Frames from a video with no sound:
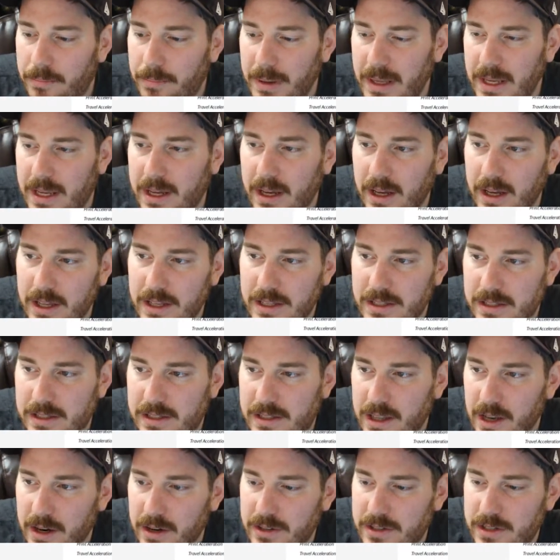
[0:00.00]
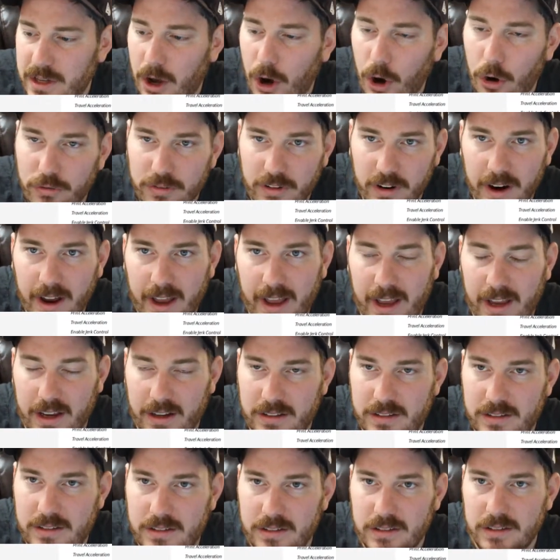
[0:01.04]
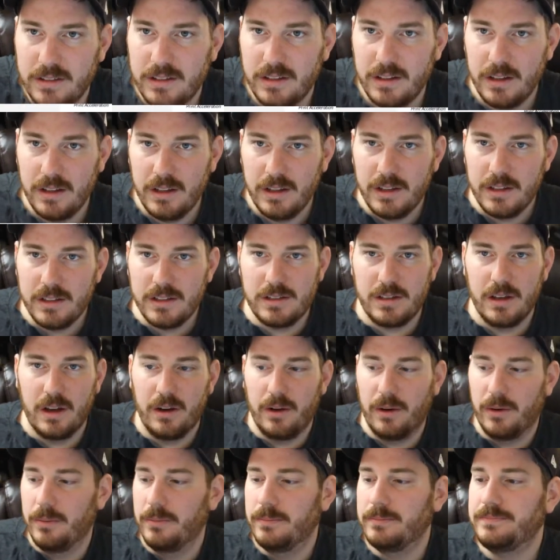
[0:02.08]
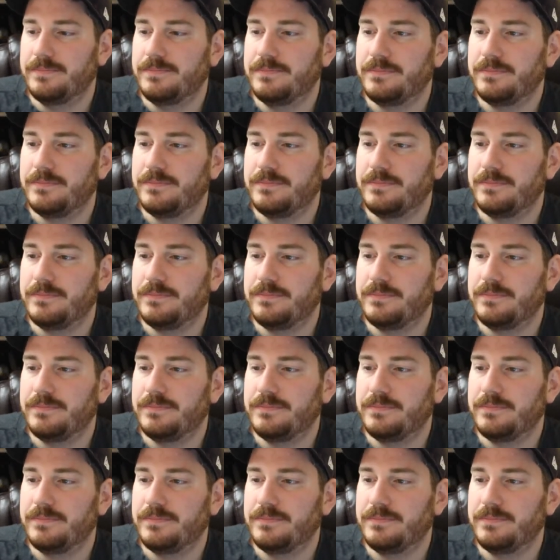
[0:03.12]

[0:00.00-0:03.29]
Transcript: because there's overhangs. So